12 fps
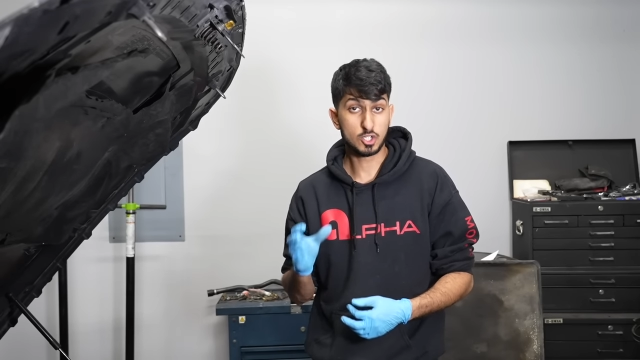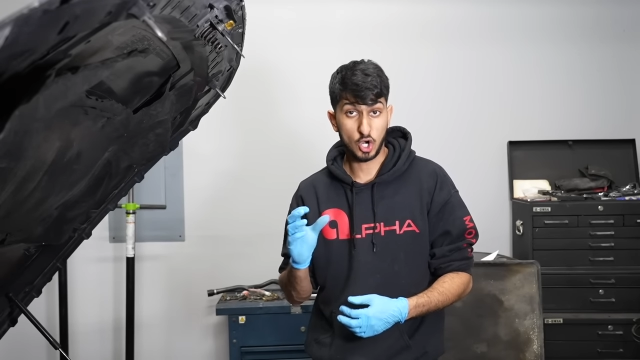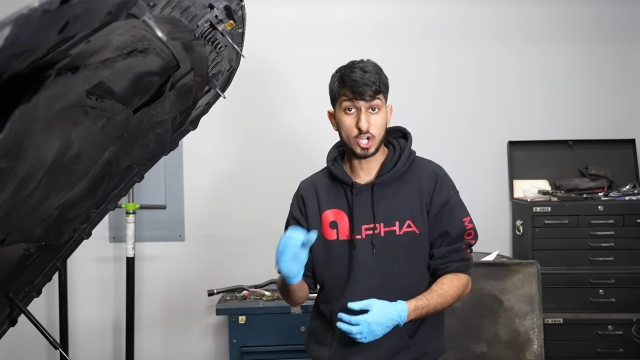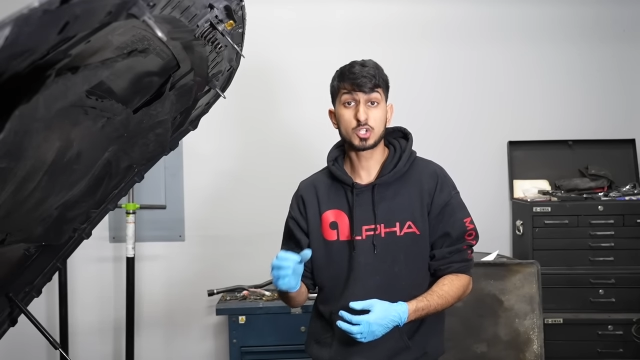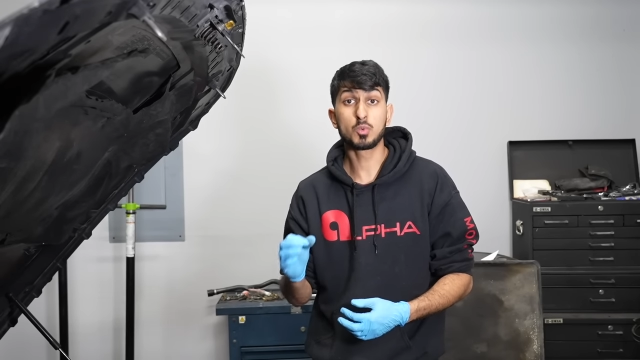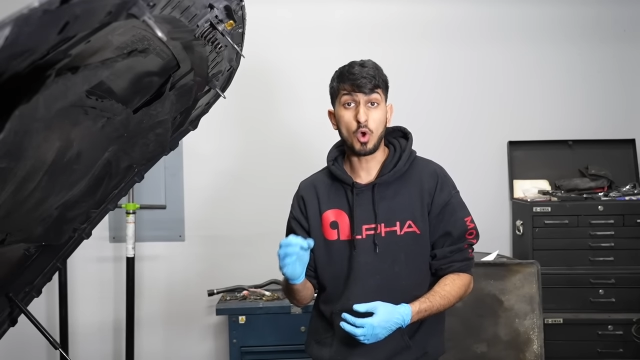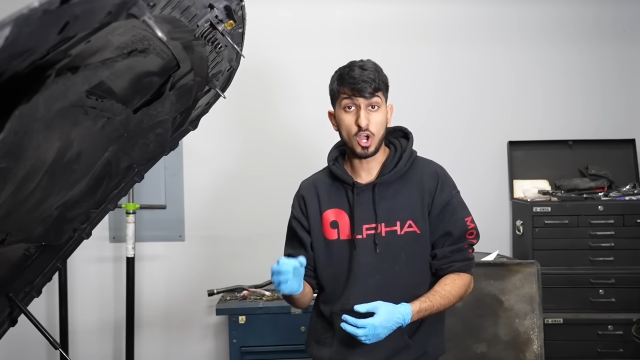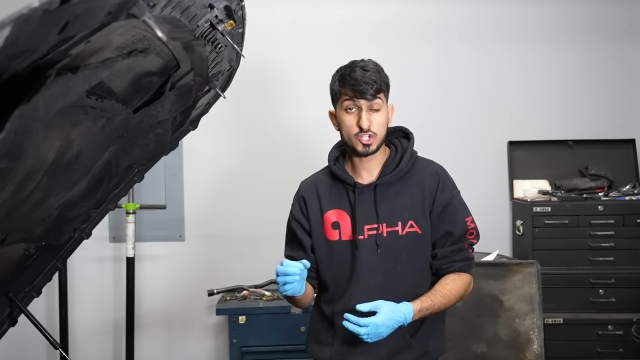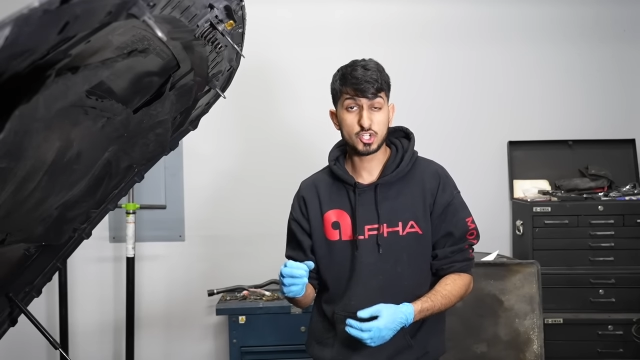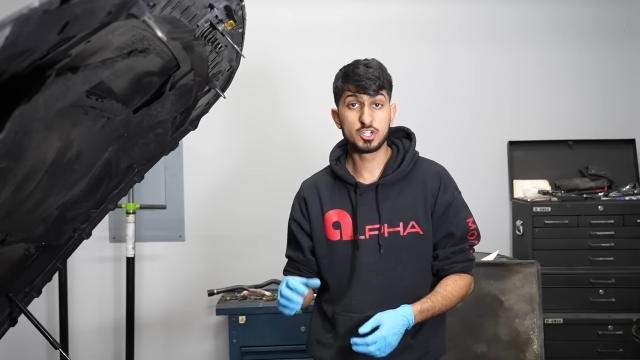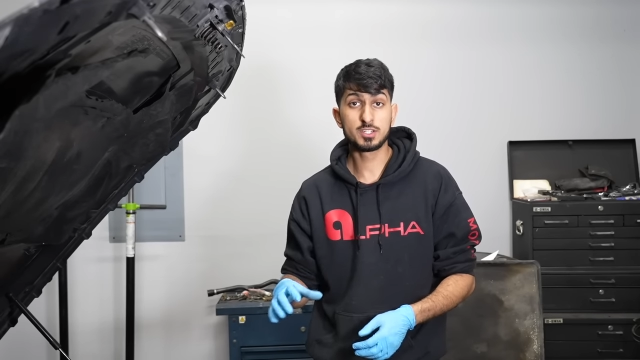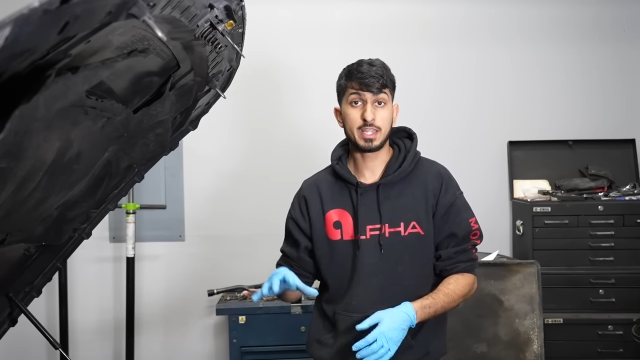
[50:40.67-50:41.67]
crush
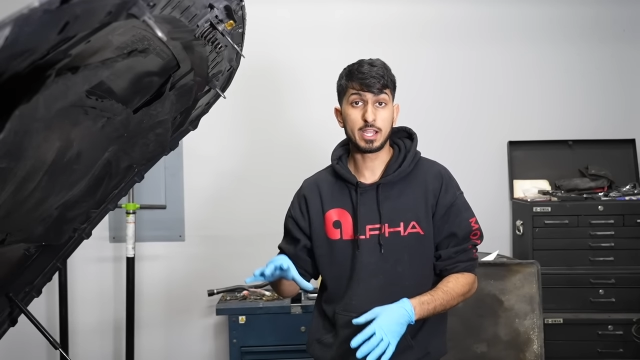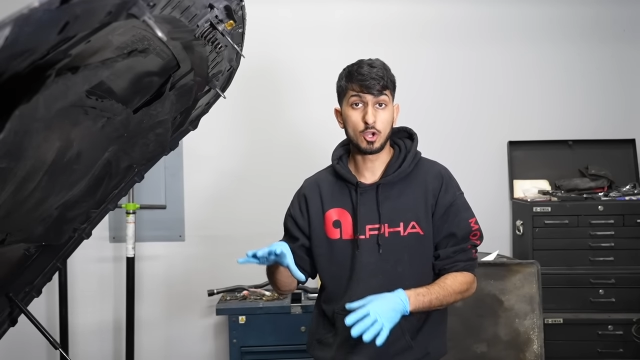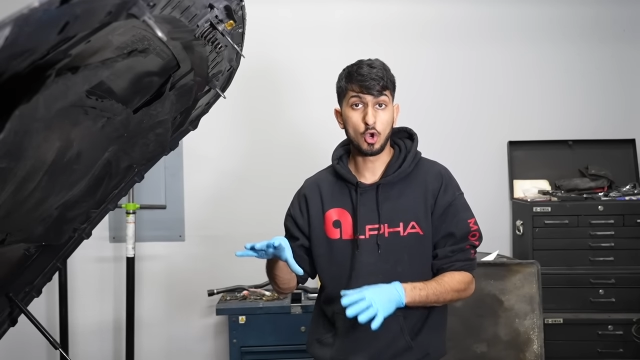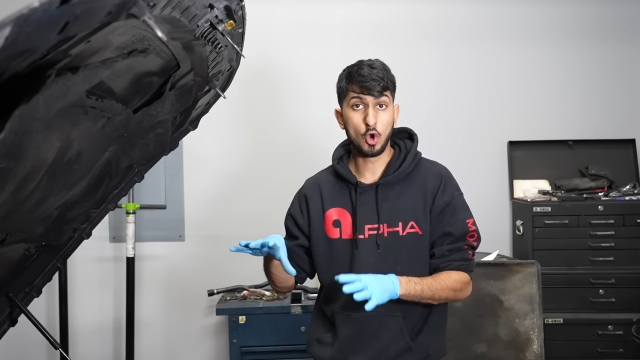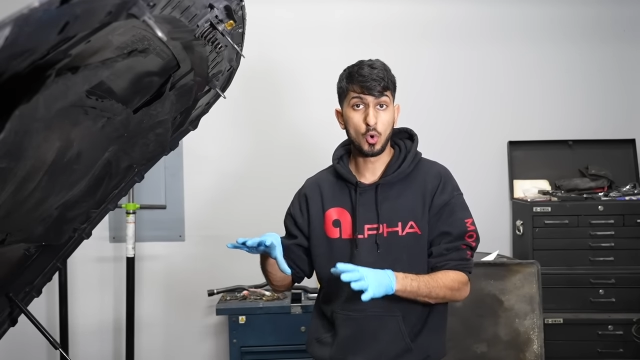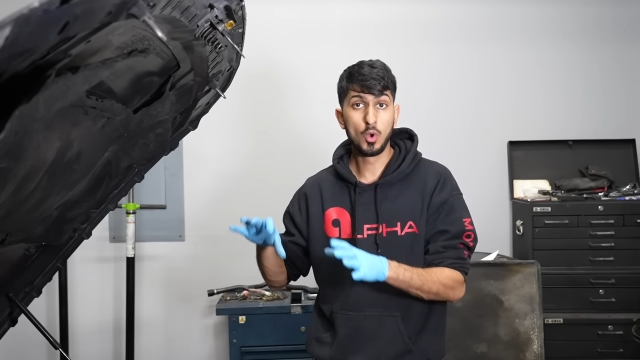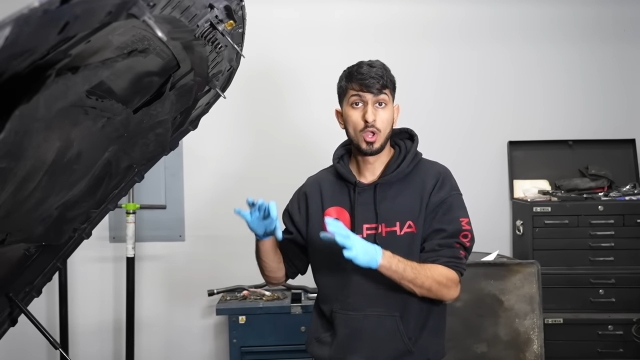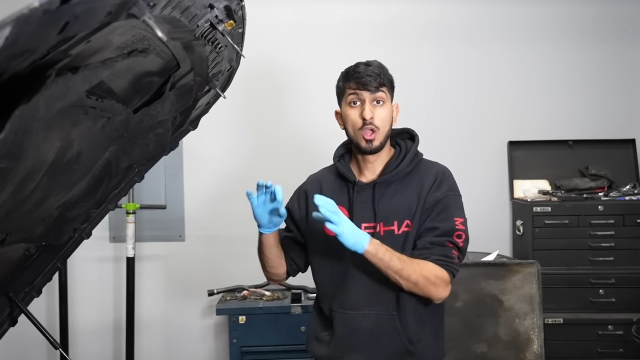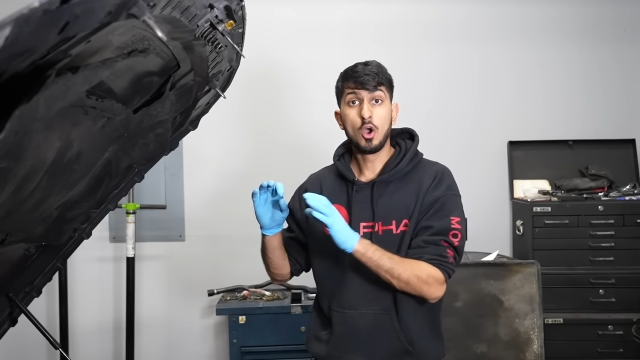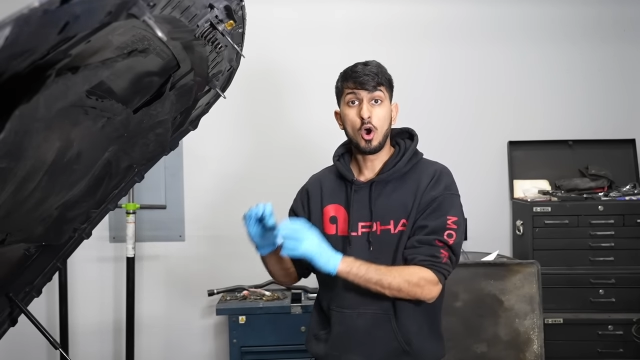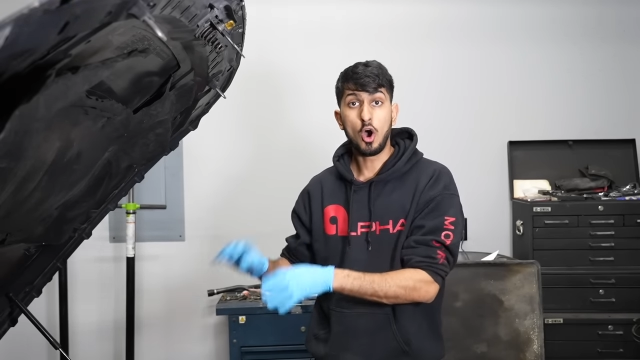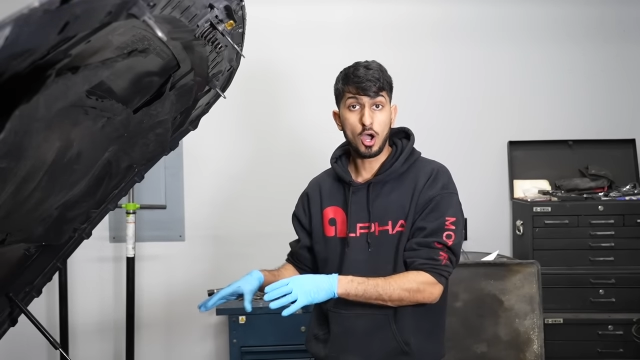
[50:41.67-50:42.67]
washers that go
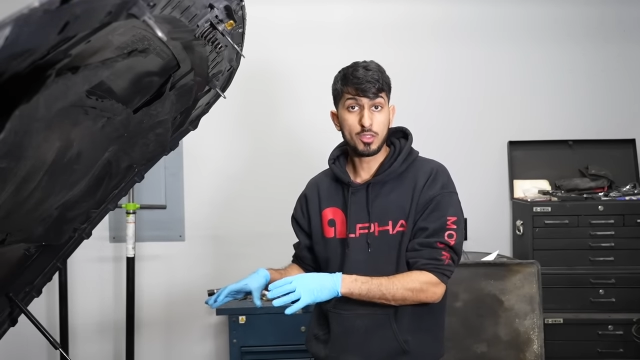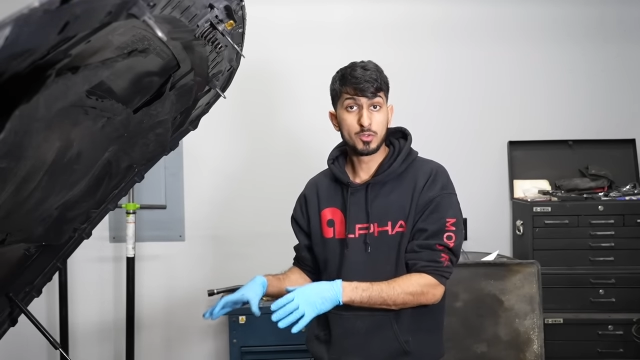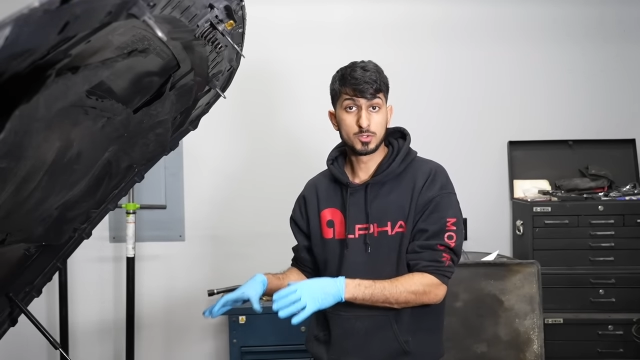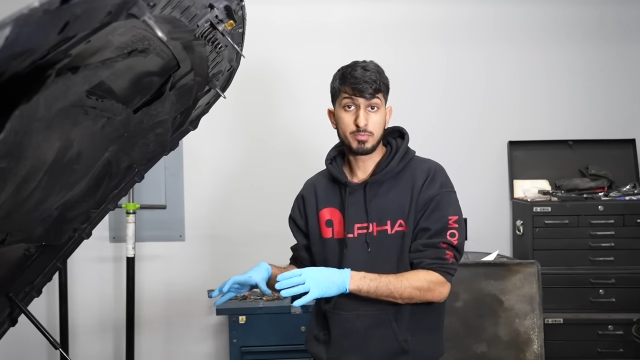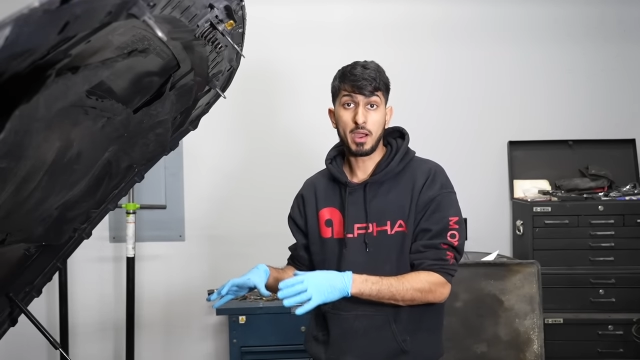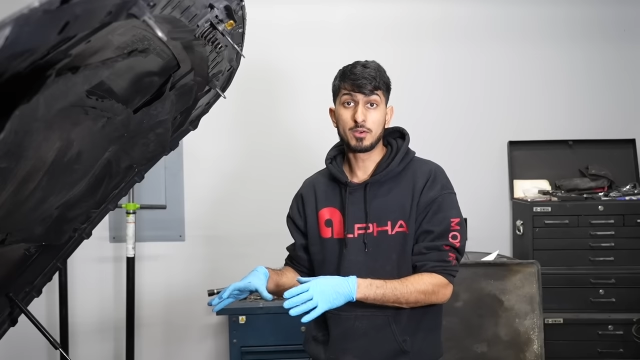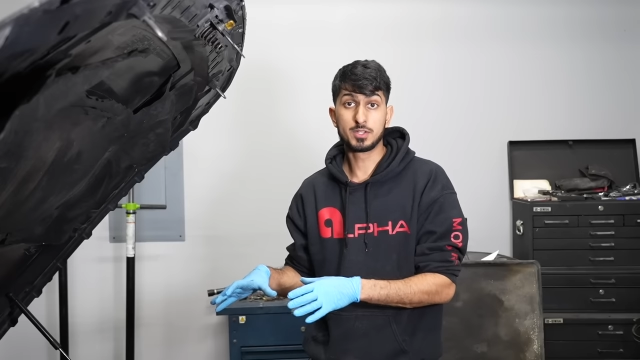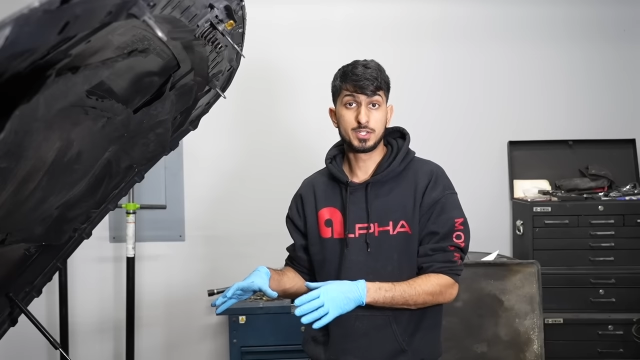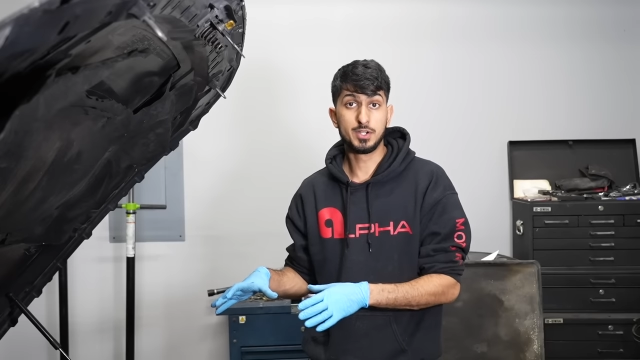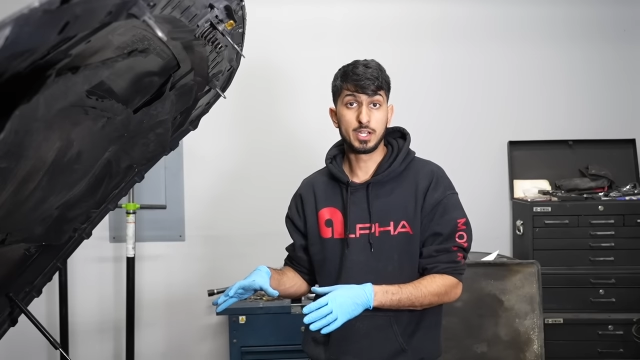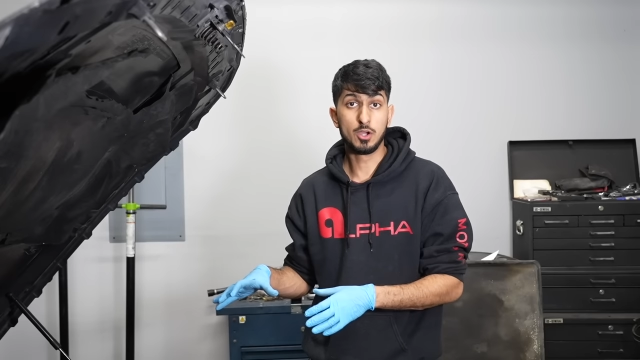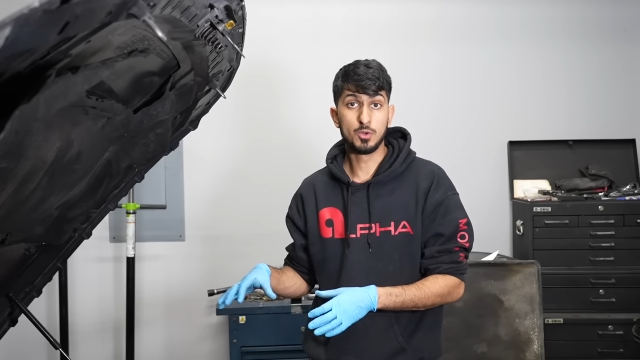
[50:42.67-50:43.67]
on those power
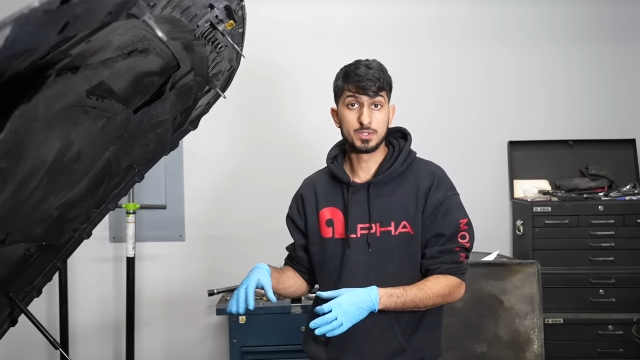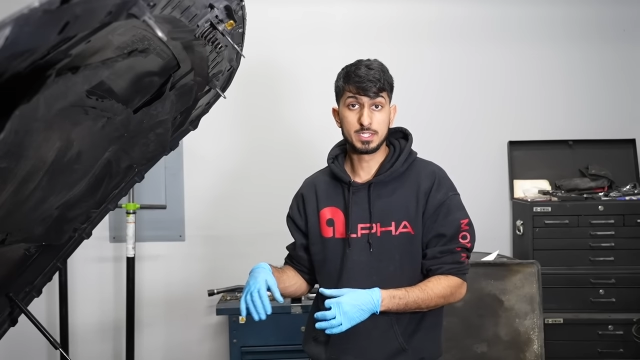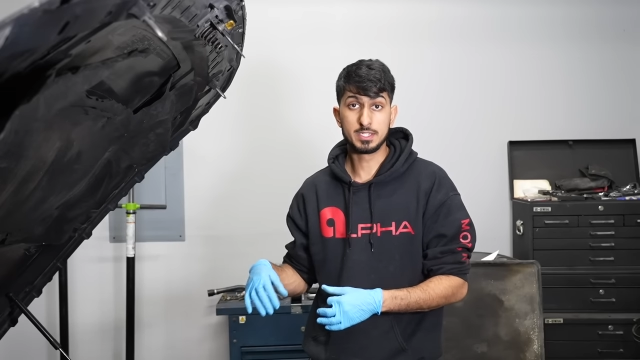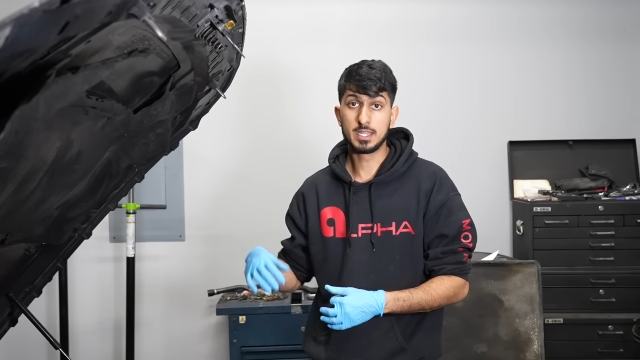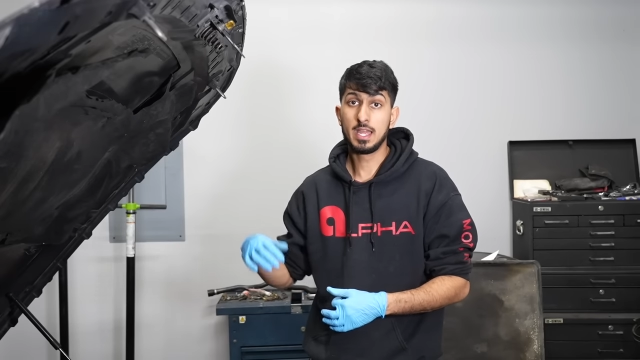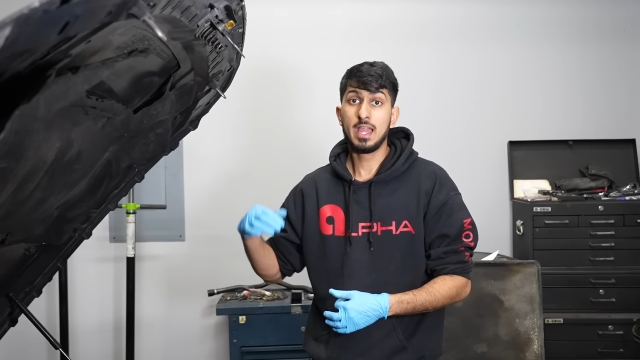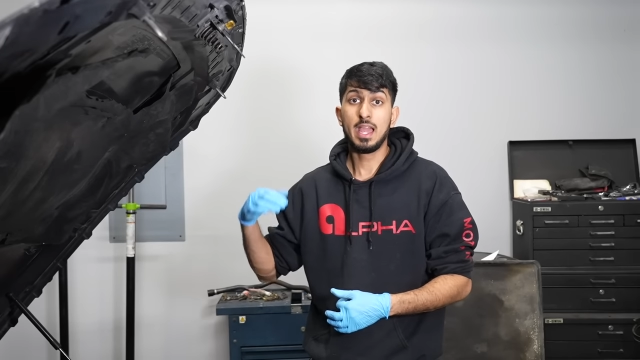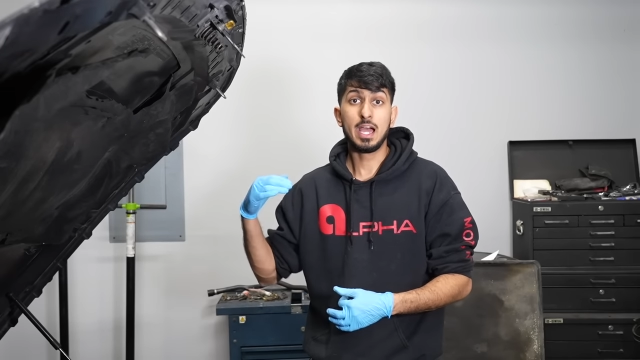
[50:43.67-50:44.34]
steering hoses,